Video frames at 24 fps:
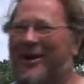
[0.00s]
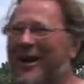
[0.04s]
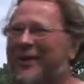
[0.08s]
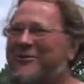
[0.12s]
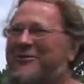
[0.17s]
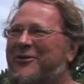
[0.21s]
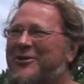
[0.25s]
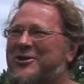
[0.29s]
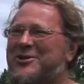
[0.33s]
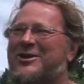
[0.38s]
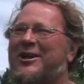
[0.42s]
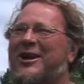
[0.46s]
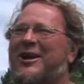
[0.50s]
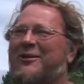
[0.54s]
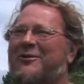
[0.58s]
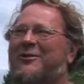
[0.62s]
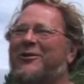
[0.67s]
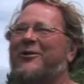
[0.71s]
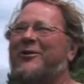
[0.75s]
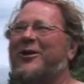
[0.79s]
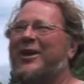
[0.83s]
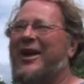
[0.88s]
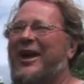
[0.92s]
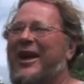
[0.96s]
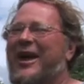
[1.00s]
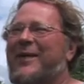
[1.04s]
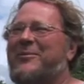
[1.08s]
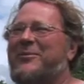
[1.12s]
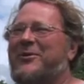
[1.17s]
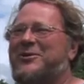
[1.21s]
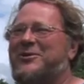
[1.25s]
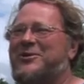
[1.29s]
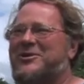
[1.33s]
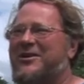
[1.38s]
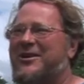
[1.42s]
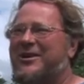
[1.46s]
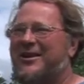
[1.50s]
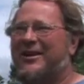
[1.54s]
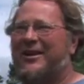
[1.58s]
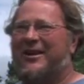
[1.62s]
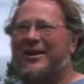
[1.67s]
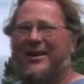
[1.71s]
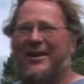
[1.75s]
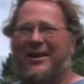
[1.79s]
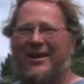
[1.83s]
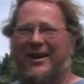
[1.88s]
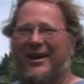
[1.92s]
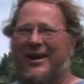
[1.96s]
I first started growing apples,
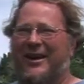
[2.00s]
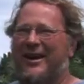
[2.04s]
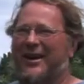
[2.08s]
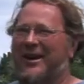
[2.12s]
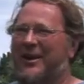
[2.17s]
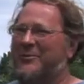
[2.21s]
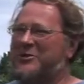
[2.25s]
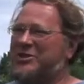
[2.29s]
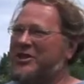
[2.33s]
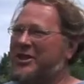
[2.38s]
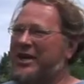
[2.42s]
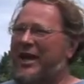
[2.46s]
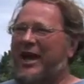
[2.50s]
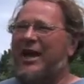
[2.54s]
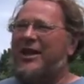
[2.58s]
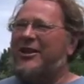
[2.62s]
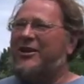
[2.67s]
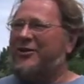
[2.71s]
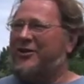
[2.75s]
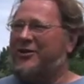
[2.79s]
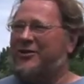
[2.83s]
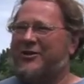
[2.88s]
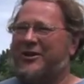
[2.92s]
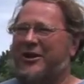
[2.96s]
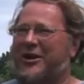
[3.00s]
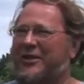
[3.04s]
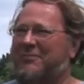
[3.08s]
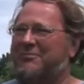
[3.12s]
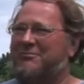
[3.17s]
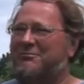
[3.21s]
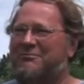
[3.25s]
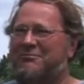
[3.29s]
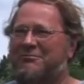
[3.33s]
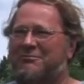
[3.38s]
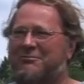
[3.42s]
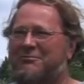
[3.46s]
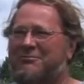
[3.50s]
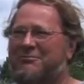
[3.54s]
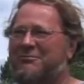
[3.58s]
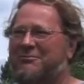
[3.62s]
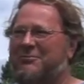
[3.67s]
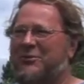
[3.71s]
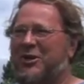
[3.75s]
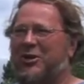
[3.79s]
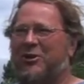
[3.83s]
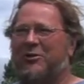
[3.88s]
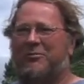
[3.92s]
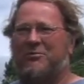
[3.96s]
uh, it was a calendar thing.
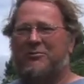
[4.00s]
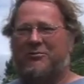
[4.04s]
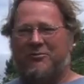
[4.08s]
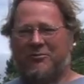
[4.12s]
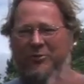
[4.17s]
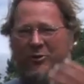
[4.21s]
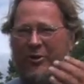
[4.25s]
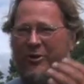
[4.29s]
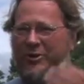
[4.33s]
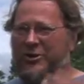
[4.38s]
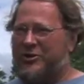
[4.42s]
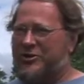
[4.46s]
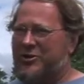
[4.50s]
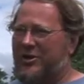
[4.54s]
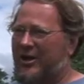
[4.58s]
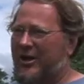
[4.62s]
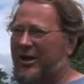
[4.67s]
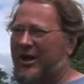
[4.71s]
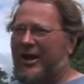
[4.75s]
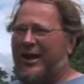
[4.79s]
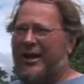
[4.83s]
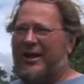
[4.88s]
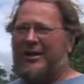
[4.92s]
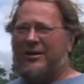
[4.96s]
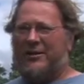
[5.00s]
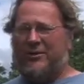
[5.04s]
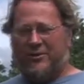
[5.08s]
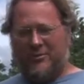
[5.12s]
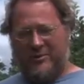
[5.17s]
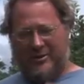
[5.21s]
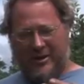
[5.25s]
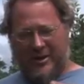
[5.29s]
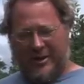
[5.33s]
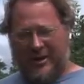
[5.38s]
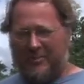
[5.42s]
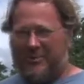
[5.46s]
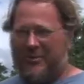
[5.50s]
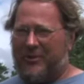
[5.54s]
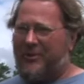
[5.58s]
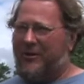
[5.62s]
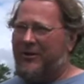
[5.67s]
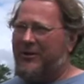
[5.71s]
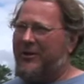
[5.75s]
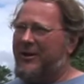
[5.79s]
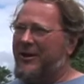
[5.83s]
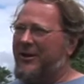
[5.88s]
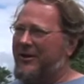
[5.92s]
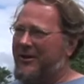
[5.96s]
You know, fourth of July, you got up
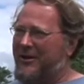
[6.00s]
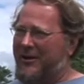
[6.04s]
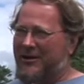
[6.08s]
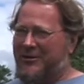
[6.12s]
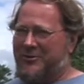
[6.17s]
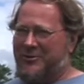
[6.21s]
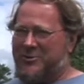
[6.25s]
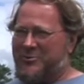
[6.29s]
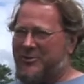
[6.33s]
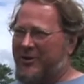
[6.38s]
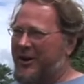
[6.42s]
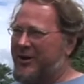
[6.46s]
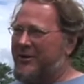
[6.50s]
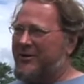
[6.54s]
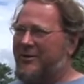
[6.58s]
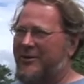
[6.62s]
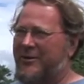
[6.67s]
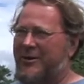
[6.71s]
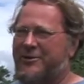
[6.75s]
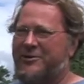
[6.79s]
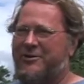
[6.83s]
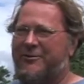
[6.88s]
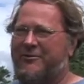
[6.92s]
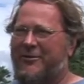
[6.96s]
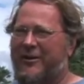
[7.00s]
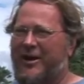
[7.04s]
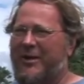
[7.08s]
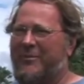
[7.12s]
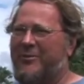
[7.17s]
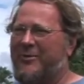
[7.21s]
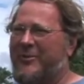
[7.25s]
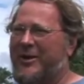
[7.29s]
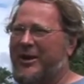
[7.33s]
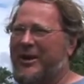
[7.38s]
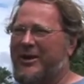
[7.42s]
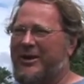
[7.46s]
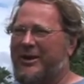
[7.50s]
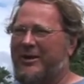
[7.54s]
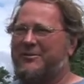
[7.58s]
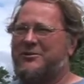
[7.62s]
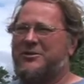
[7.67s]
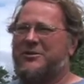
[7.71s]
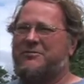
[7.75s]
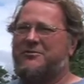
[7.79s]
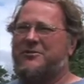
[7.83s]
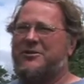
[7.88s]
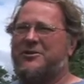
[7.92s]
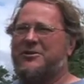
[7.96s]
early and you sprayed your orchard for apple maggot. That was
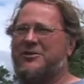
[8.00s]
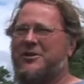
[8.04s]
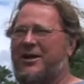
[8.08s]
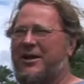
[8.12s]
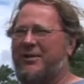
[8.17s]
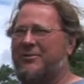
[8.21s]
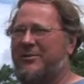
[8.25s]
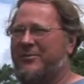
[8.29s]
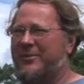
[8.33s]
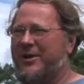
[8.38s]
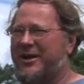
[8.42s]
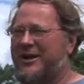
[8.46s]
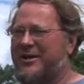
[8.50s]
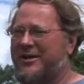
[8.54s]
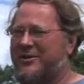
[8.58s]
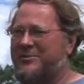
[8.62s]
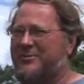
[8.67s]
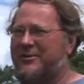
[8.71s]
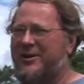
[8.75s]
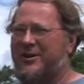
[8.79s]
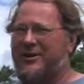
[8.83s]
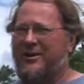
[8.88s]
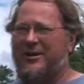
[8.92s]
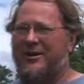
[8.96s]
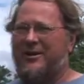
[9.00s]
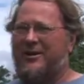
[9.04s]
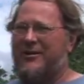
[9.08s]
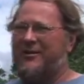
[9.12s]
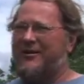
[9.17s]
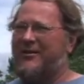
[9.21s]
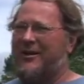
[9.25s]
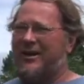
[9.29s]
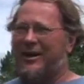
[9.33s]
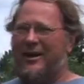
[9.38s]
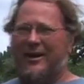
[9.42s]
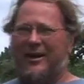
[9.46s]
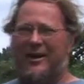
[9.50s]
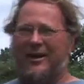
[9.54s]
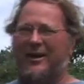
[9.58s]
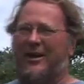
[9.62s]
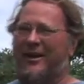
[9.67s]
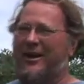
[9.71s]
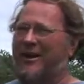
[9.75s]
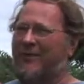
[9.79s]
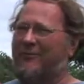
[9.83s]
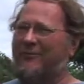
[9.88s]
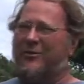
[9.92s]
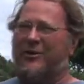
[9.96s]
the first apple maggot spray of the year. And then
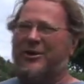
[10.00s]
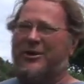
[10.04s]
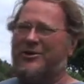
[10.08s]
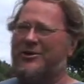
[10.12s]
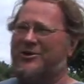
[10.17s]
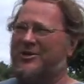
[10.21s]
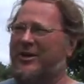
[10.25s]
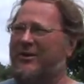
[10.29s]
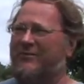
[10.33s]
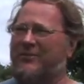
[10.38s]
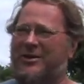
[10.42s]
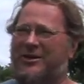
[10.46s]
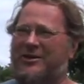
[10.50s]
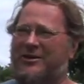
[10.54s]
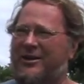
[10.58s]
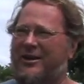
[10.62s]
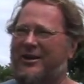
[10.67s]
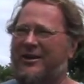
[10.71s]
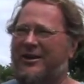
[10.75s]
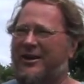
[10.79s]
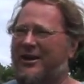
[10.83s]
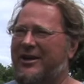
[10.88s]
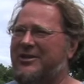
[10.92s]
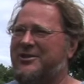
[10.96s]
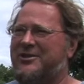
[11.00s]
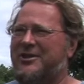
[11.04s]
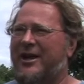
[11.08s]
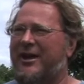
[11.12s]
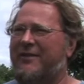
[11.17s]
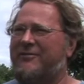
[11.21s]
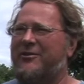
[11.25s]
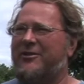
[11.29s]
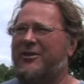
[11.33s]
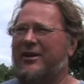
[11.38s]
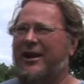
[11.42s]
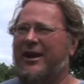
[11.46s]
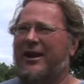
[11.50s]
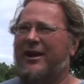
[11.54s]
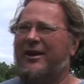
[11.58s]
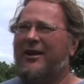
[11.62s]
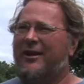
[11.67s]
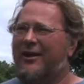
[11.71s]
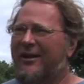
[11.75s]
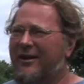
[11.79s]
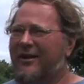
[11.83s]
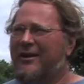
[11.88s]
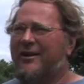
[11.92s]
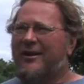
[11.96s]
every seven to ten days after that,
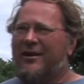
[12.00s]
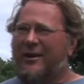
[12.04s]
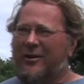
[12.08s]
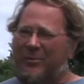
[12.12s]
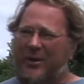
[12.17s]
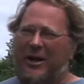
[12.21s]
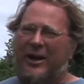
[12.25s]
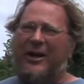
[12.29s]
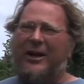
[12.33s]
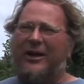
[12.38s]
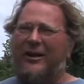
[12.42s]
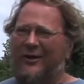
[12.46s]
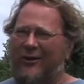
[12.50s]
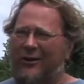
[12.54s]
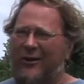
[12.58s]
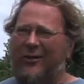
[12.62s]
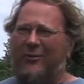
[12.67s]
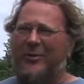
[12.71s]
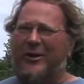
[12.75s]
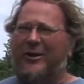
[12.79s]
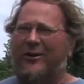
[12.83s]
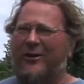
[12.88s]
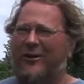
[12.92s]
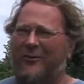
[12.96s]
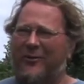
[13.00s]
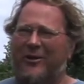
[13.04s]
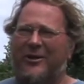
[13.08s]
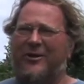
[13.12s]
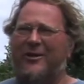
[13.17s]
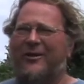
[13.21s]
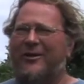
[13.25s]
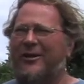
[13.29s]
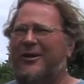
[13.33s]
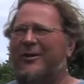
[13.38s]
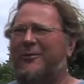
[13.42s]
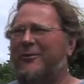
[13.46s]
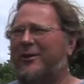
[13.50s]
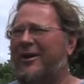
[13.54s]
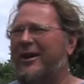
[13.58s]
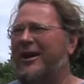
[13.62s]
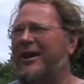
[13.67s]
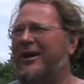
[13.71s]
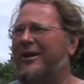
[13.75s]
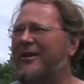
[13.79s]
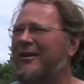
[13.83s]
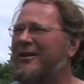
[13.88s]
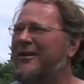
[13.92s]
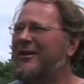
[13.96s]
depending a little bit on whether or not it
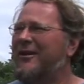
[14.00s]
rained,